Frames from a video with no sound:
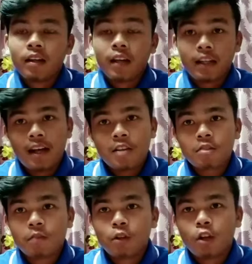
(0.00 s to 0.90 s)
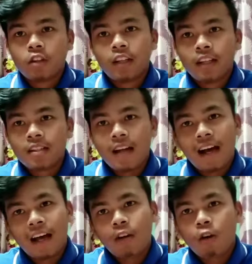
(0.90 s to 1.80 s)
At last but not the least,
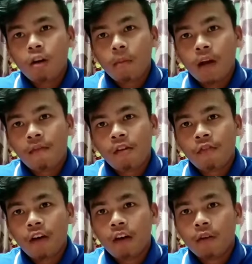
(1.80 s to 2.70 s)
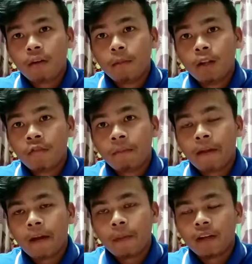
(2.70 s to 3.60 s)
I, on behalf of our beloved
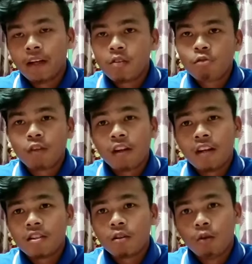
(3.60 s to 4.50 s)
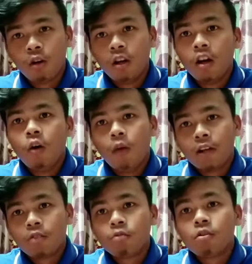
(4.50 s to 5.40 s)
department and student as a whole,
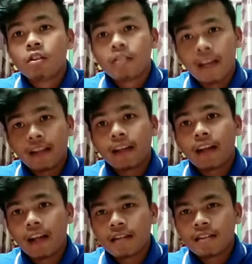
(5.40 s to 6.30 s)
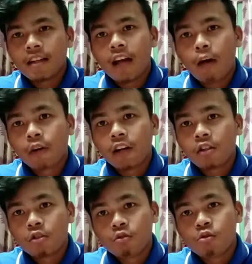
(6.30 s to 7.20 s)
want to thank and extend our
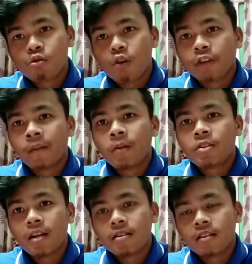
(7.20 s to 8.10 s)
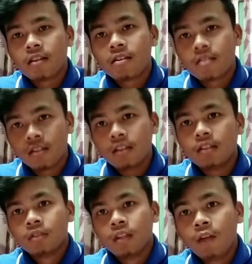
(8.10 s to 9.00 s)
gratitude to Honorable Chancellor Sir,
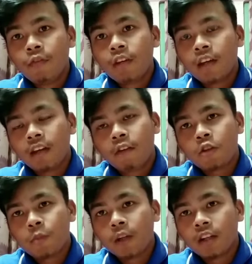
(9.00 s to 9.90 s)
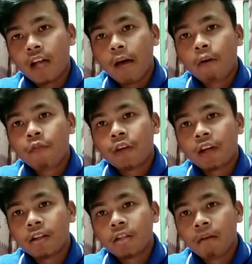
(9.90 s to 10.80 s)
loving and respected our
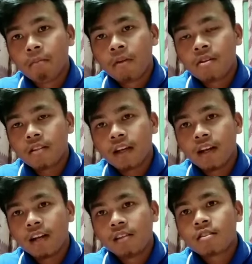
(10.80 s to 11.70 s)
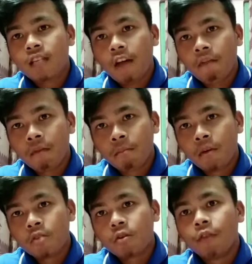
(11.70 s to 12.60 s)
faculty members and other staff
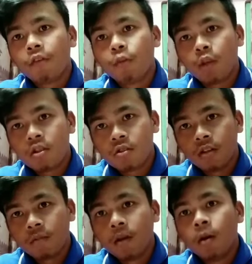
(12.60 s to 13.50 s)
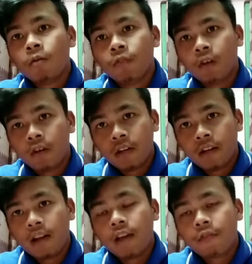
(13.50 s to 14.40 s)
members of USTM for
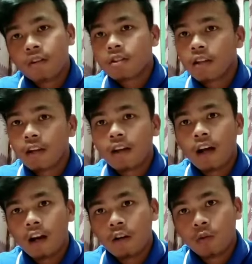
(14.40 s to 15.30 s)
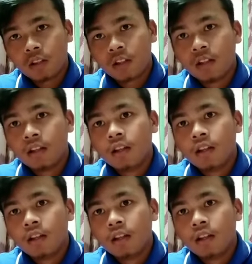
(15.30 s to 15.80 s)
their efforts and hard work